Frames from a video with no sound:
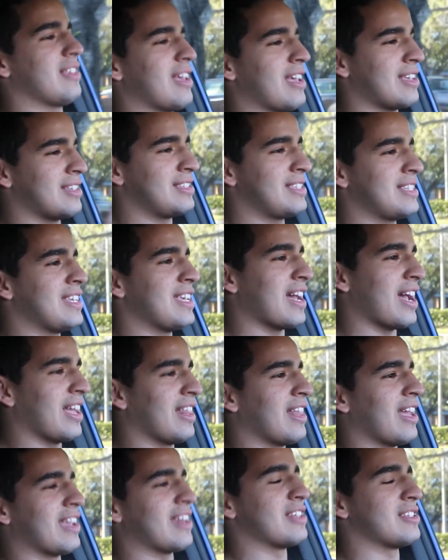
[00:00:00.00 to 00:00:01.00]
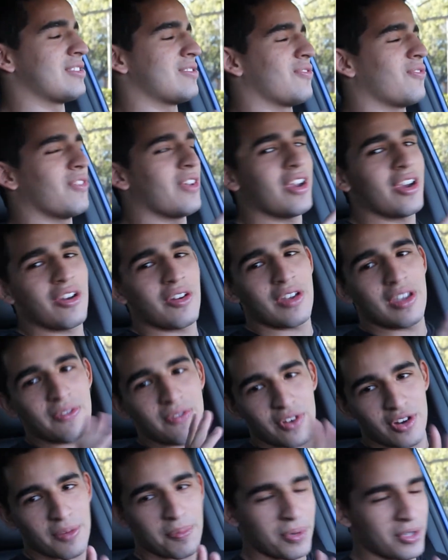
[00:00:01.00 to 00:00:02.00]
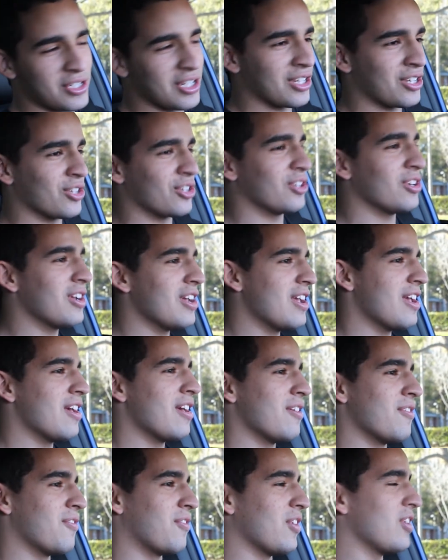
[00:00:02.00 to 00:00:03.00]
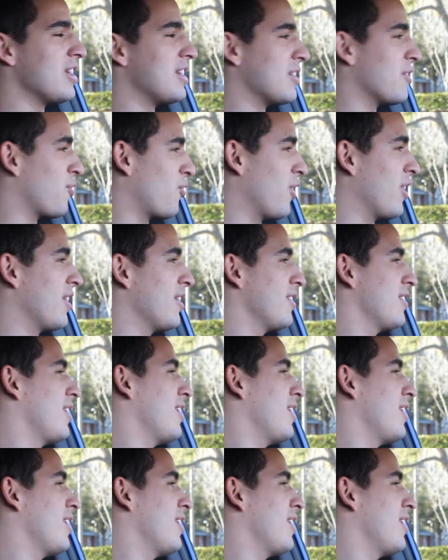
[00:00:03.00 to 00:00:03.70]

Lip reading: Sti line is very particular, very different.